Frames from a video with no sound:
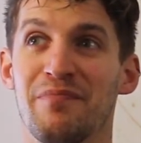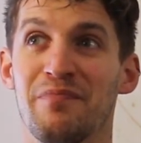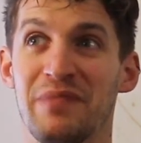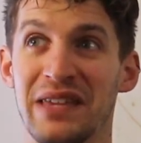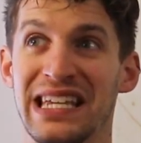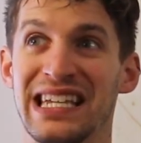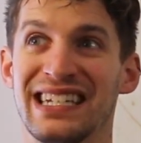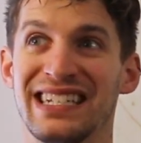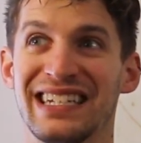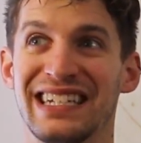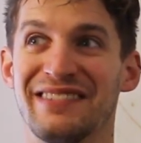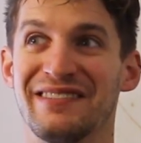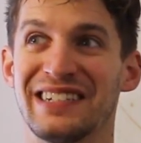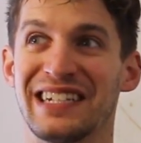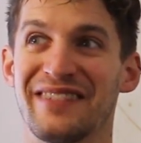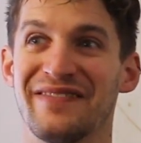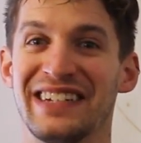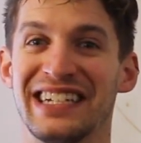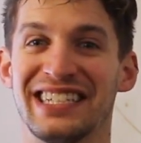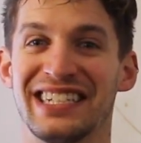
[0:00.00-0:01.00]
B, it would
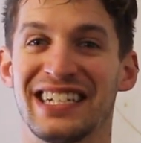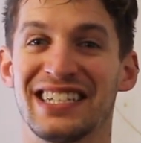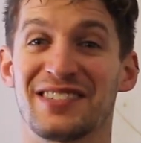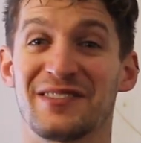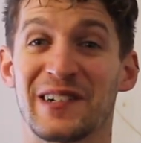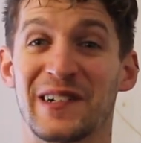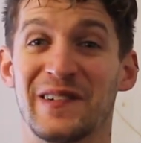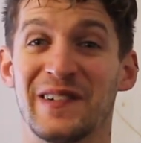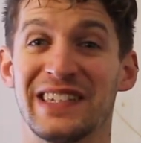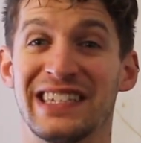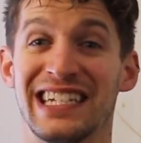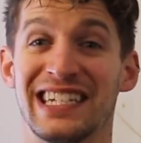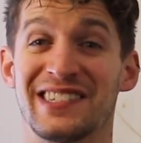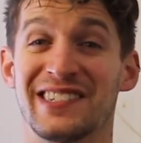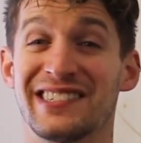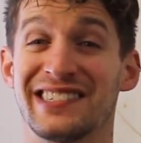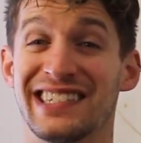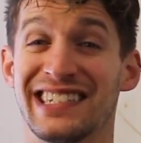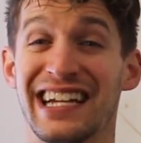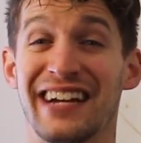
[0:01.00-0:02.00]
give me a chance to work with
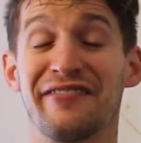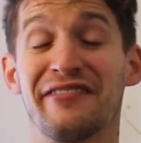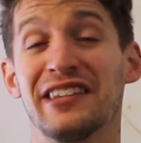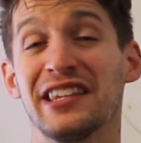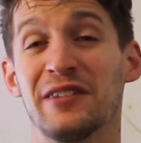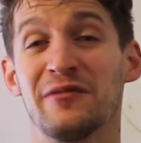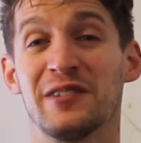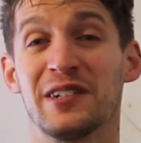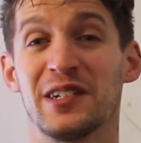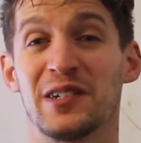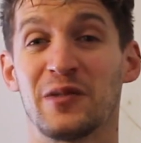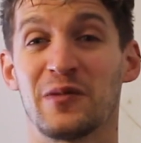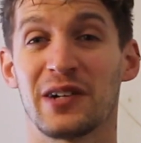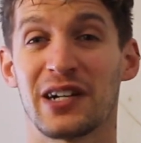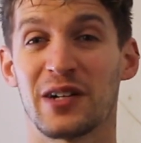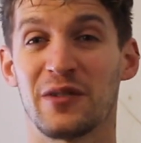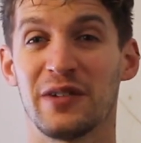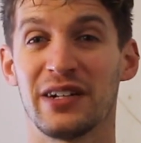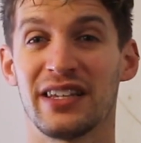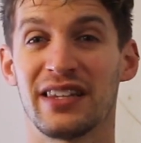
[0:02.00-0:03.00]
dancers that I really wanted to
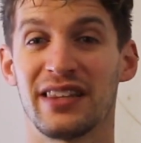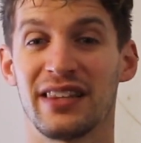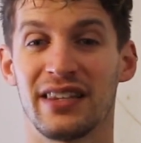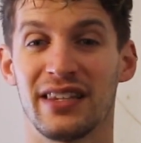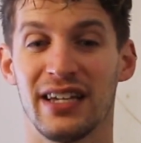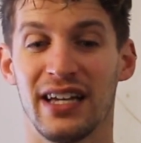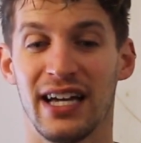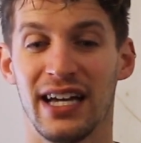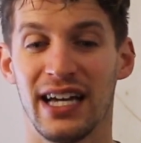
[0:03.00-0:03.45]
work with.